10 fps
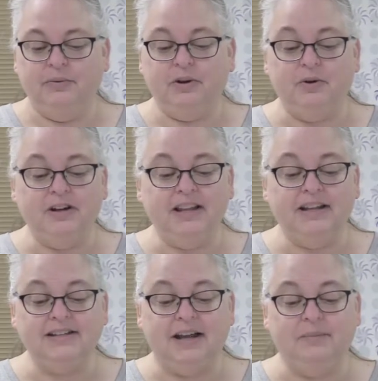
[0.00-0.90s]
Record
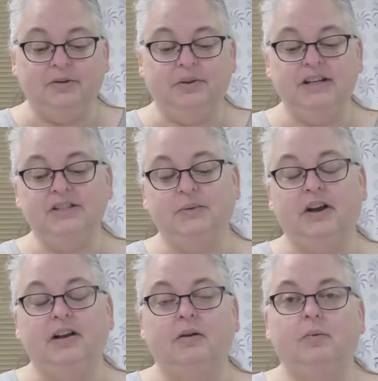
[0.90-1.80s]
that time in Read
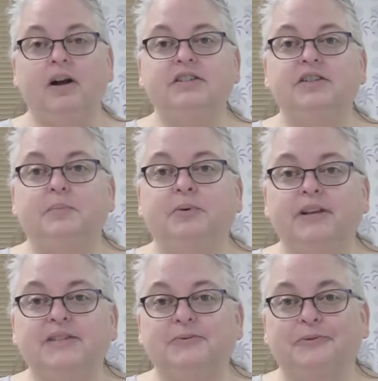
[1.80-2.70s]
Squared and watch the
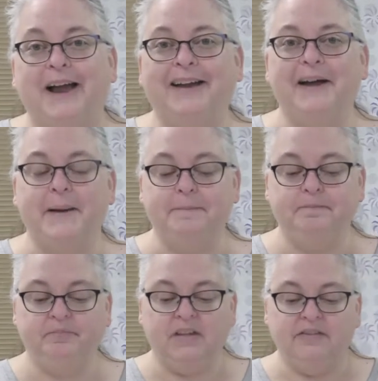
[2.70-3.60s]
points rack up.
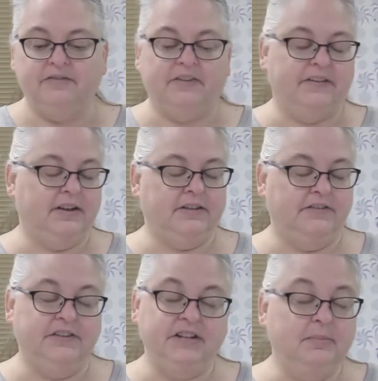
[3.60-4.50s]
The
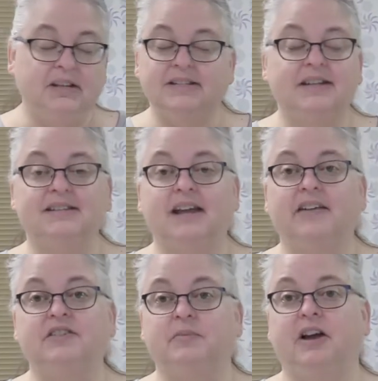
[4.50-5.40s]
15 minutes doesn't
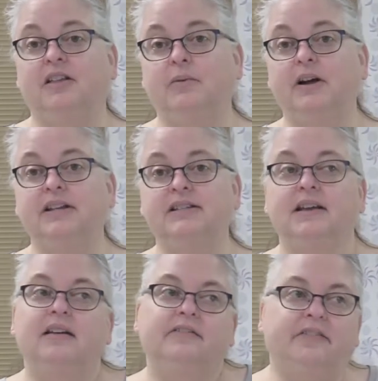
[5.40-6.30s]
have to be all at once.
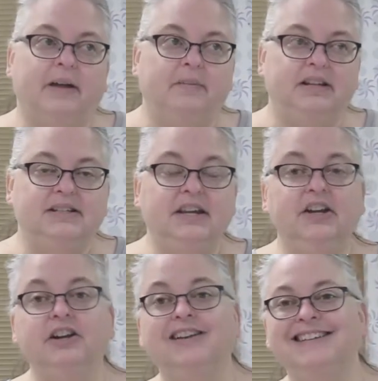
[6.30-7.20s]
5 minutes
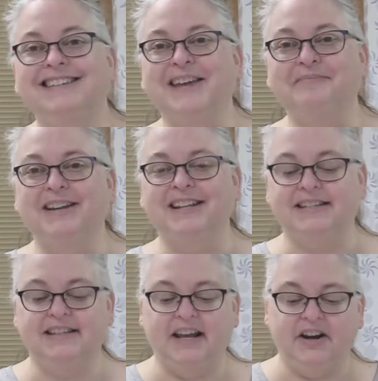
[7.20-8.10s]
here, 10
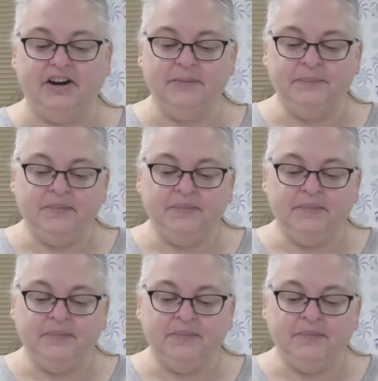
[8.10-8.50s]
minutes there.